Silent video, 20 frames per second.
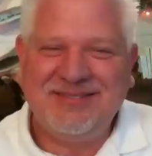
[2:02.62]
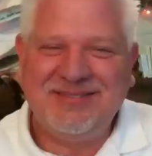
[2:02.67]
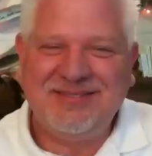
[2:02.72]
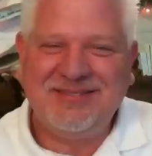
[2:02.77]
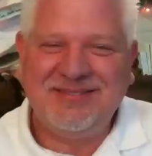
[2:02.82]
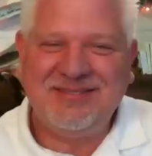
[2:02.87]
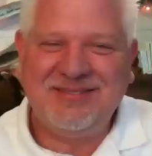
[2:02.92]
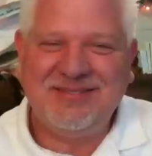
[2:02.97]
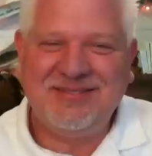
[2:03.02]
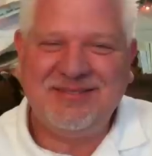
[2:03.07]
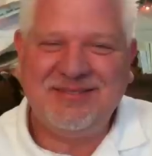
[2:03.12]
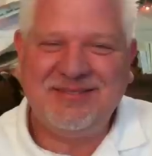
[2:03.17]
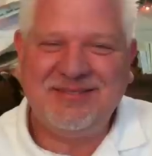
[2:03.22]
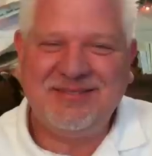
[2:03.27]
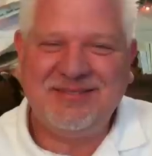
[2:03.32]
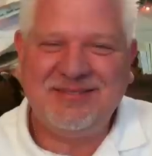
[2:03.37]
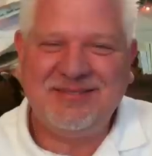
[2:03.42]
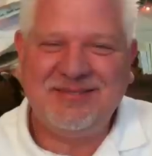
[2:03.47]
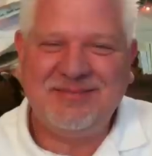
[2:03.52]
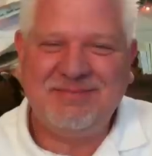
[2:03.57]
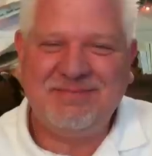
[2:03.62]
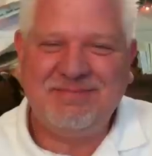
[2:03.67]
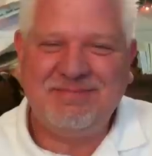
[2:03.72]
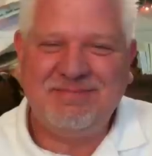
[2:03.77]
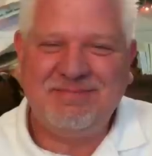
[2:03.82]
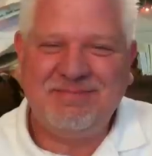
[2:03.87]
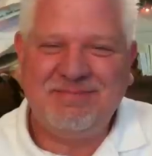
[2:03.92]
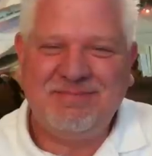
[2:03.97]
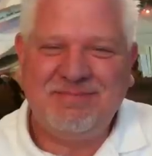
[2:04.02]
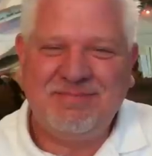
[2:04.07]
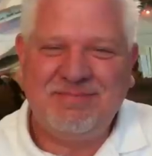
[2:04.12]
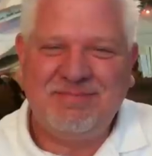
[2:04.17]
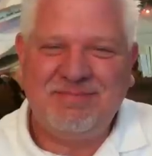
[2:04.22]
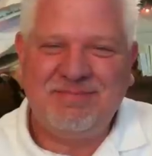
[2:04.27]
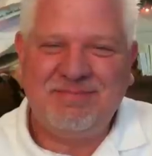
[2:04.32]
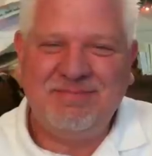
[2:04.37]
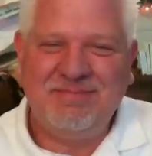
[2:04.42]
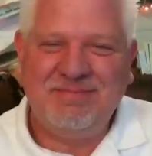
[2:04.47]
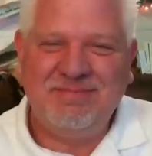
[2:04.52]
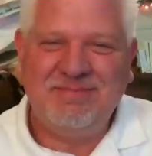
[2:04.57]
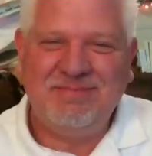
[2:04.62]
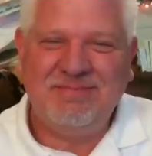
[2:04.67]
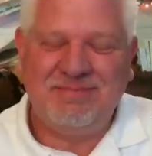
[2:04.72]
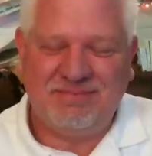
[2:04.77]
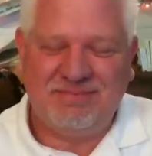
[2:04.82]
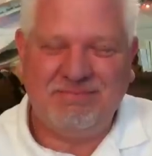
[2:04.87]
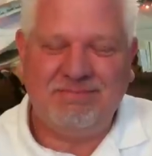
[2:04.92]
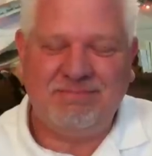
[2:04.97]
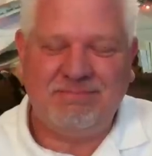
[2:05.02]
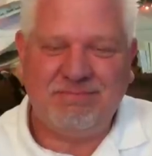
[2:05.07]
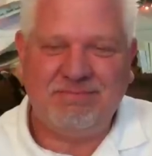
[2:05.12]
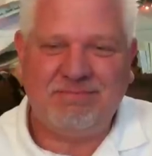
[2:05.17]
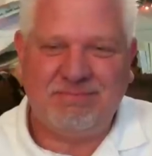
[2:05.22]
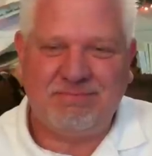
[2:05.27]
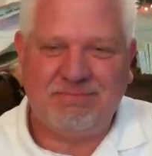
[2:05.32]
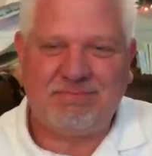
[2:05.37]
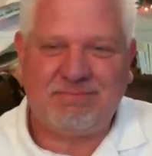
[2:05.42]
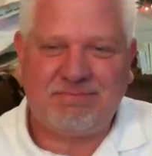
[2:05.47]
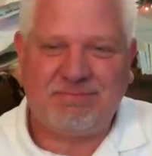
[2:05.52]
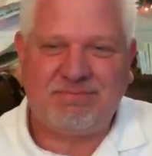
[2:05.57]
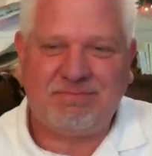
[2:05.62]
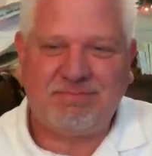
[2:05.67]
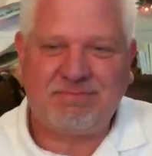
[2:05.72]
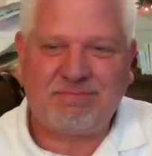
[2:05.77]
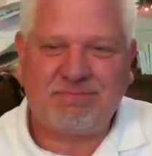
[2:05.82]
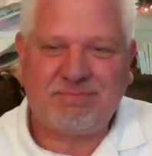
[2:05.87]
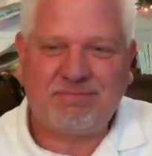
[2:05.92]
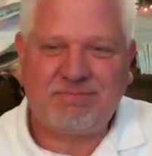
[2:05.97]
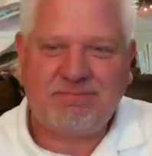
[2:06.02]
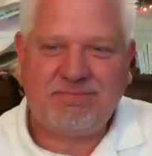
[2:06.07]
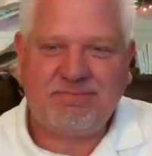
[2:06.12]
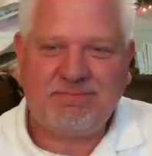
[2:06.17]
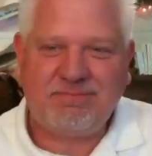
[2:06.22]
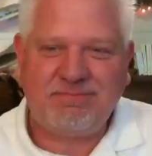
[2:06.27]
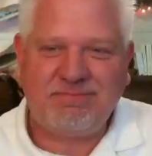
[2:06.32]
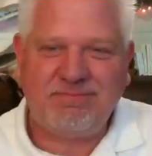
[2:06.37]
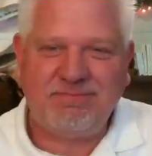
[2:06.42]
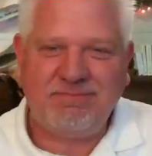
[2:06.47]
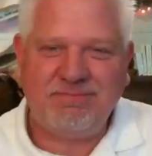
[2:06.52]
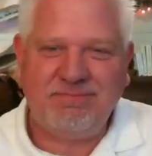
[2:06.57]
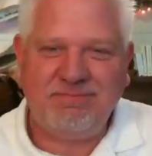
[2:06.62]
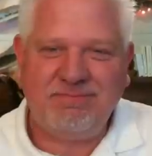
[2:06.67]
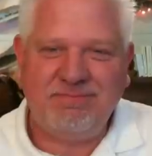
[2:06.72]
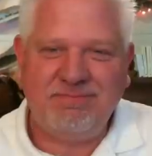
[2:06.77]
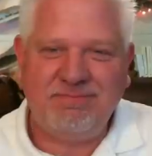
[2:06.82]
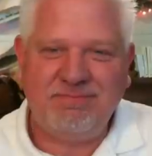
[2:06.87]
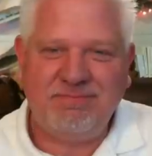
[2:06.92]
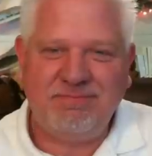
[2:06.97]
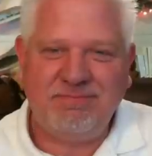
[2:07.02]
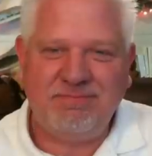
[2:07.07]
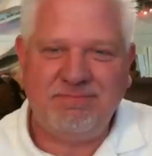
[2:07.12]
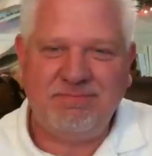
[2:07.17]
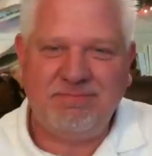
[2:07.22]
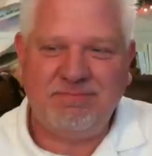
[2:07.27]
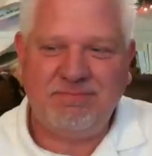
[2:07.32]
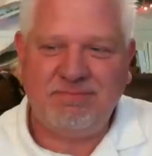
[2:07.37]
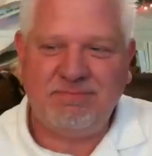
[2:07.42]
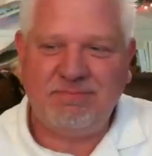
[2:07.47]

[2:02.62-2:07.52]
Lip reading: This person isn't speaking.